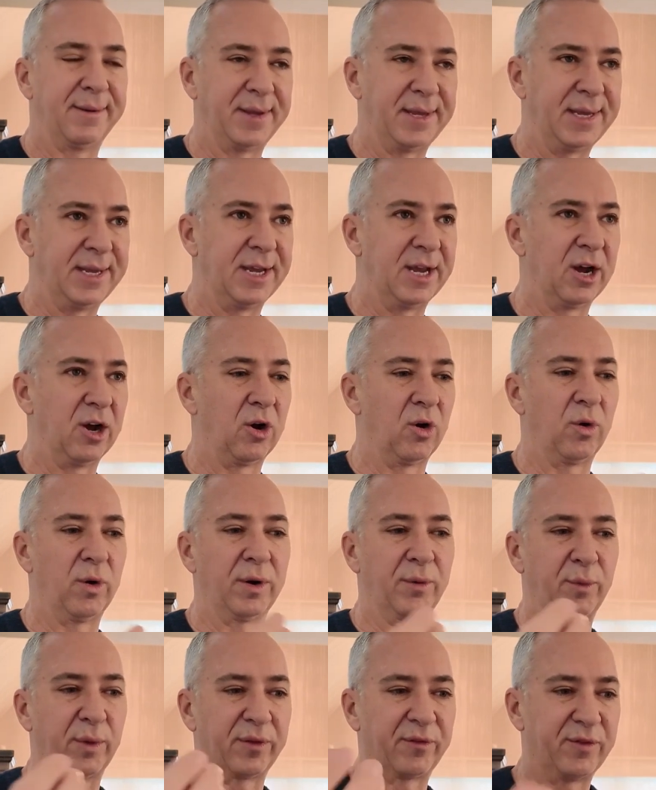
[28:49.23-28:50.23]
EO
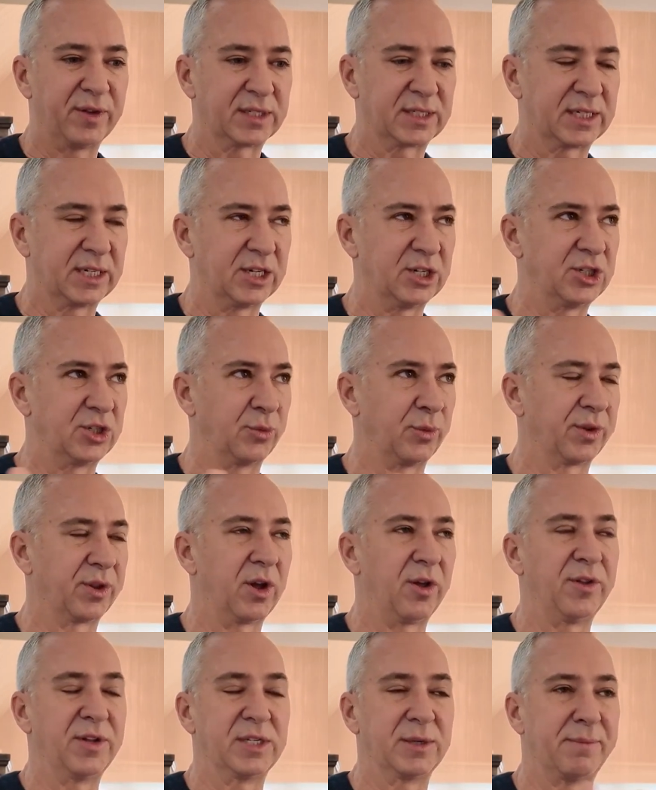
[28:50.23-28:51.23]
and with Vistage and with
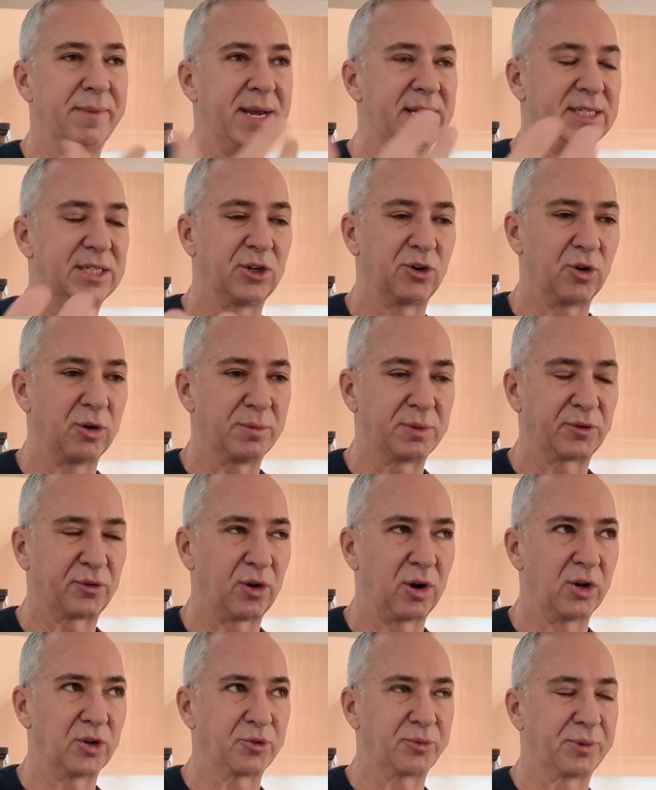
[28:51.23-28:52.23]
all these amazing groups
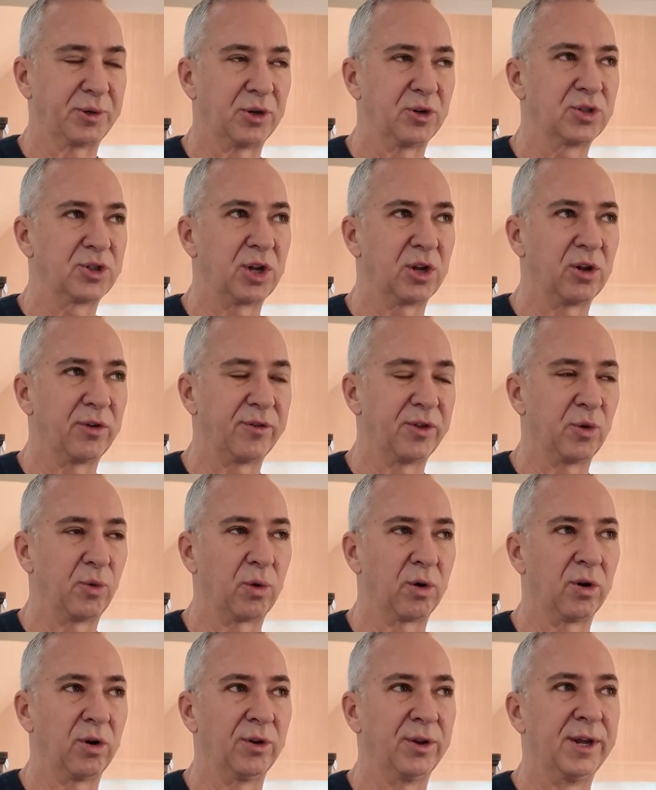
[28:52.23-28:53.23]
for entrepreneurs all over the
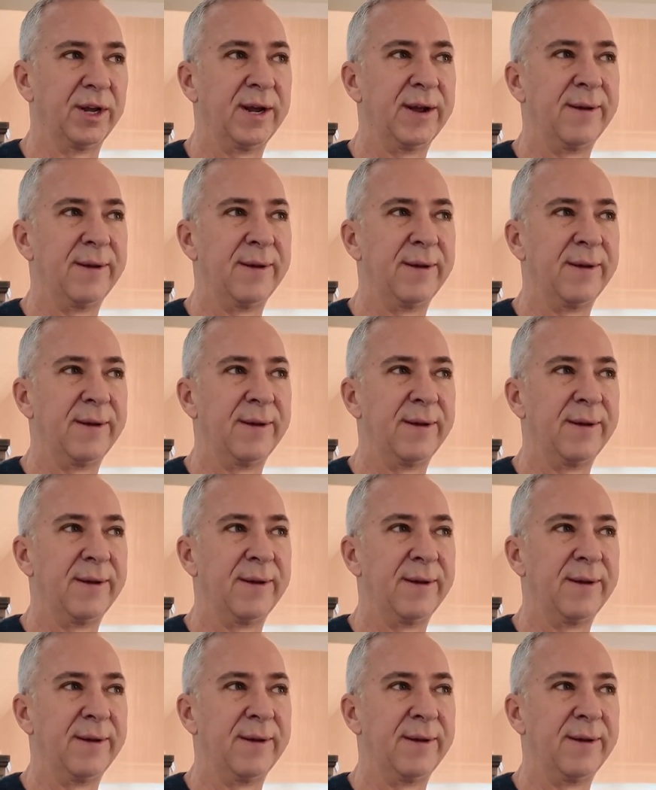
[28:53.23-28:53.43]
world.